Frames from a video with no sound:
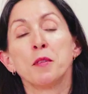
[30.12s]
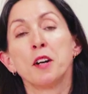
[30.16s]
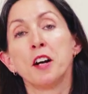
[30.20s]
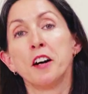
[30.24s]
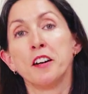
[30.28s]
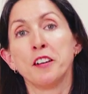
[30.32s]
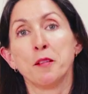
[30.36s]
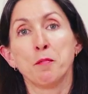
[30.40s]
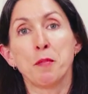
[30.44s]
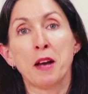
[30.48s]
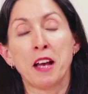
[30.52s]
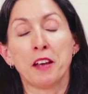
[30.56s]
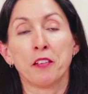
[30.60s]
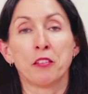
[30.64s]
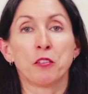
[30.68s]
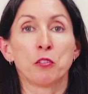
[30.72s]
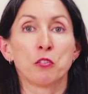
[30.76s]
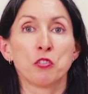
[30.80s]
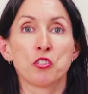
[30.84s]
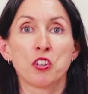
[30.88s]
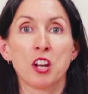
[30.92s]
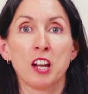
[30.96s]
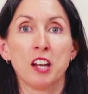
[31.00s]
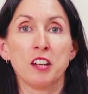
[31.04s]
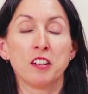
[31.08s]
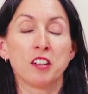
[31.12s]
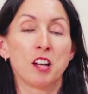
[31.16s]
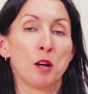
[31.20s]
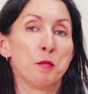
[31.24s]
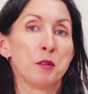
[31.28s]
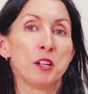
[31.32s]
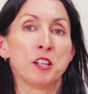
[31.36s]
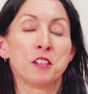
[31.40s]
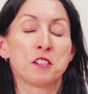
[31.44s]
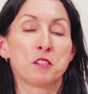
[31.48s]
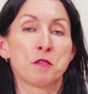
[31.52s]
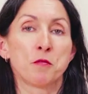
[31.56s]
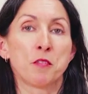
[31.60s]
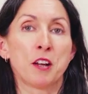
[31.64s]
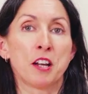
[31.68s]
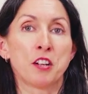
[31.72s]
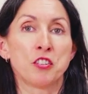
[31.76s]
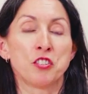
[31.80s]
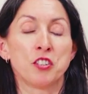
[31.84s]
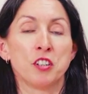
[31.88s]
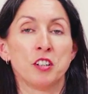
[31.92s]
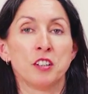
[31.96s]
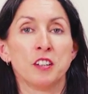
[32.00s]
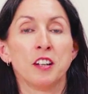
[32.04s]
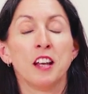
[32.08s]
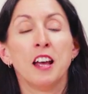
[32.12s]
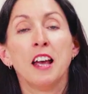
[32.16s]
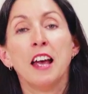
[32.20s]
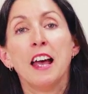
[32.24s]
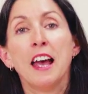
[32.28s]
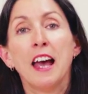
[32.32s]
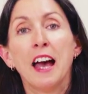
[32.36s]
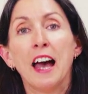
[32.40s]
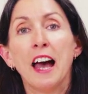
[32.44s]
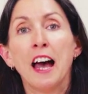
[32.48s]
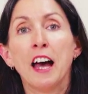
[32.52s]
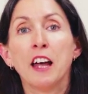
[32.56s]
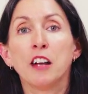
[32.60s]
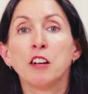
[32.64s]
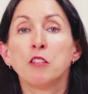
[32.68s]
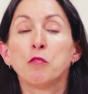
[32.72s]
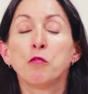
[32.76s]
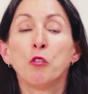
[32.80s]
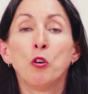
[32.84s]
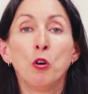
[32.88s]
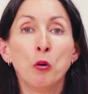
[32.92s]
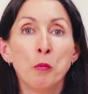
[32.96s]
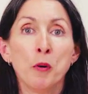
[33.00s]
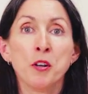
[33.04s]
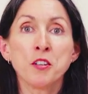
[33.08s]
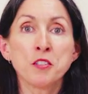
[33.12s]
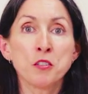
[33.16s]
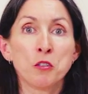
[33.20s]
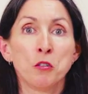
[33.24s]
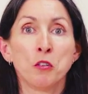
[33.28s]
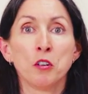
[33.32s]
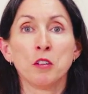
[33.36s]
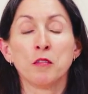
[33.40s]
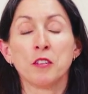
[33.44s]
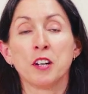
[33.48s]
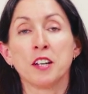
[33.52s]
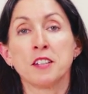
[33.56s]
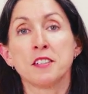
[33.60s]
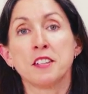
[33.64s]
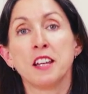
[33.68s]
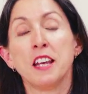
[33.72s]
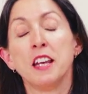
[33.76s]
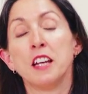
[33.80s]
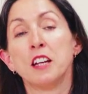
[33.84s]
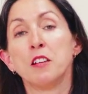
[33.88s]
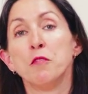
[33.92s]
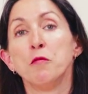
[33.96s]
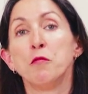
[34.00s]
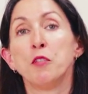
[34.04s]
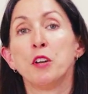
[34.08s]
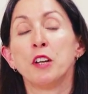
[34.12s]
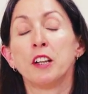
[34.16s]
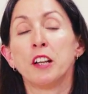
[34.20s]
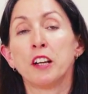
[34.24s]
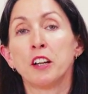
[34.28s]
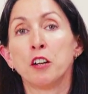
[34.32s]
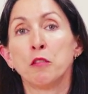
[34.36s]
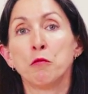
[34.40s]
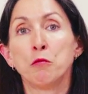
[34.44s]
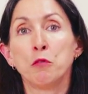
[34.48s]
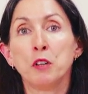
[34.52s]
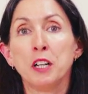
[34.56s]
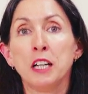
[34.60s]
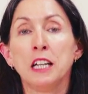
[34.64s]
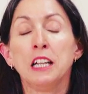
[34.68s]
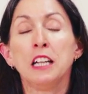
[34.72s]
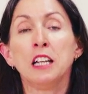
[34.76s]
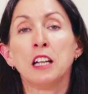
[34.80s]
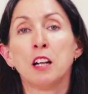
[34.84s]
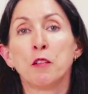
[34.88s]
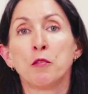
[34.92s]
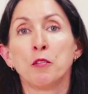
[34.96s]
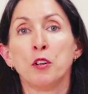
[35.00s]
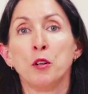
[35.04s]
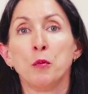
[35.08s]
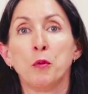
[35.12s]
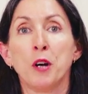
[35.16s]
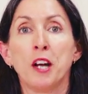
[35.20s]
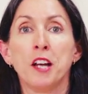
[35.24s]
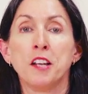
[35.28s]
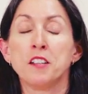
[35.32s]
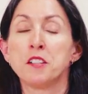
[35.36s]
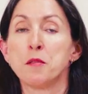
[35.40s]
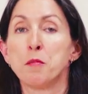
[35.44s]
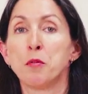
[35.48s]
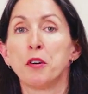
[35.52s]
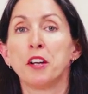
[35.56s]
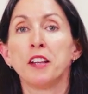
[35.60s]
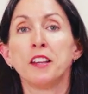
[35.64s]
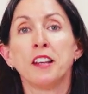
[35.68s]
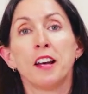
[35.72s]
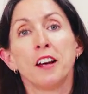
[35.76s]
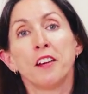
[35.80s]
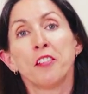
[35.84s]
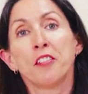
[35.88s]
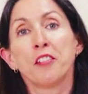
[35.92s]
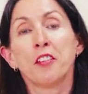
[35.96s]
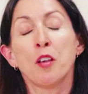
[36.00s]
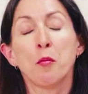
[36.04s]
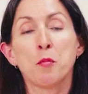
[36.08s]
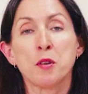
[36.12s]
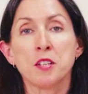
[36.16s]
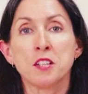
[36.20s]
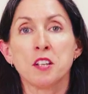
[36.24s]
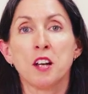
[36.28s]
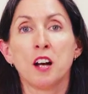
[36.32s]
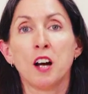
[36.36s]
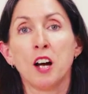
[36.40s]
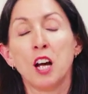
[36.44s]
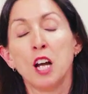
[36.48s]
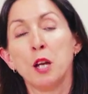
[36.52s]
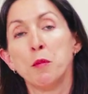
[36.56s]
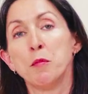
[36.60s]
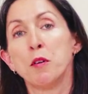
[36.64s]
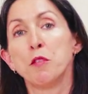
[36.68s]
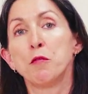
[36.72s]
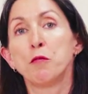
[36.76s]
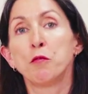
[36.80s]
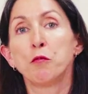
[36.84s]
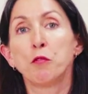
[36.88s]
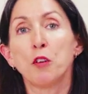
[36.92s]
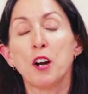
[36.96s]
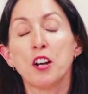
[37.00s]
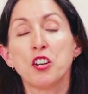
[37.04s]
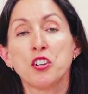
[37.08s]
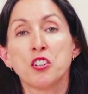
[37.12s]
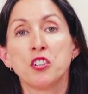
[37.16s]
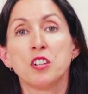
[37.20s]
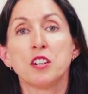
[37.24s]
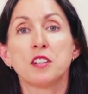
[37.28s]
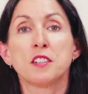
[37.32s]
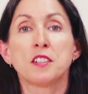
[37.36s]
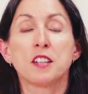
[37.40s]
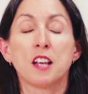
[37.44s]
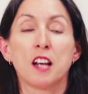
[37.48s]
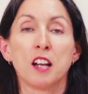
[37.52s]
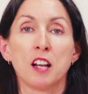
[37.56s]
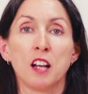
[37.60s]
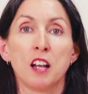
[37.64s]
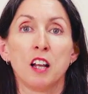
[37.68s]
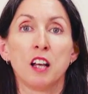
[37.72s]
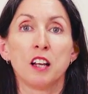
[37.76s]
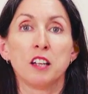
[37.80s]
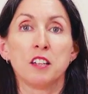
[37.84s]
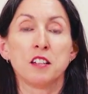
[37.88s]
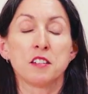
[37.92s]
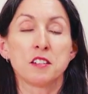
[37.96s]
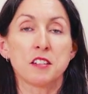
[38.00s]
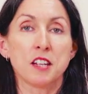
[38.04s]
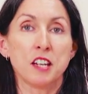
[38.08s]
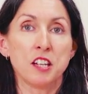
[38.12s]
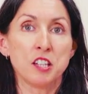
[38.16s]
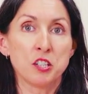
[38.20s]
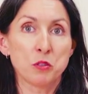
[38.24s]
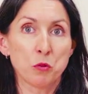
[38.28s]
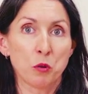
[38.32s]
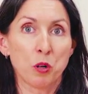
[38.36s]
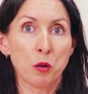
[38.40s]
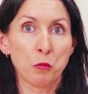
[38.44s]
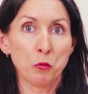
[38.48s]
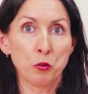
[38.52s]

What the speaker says: kind of pastel shade coming into fashion. And for almost all of us, it can feel like a really lovely way to bring that summertime freshness and lightness into our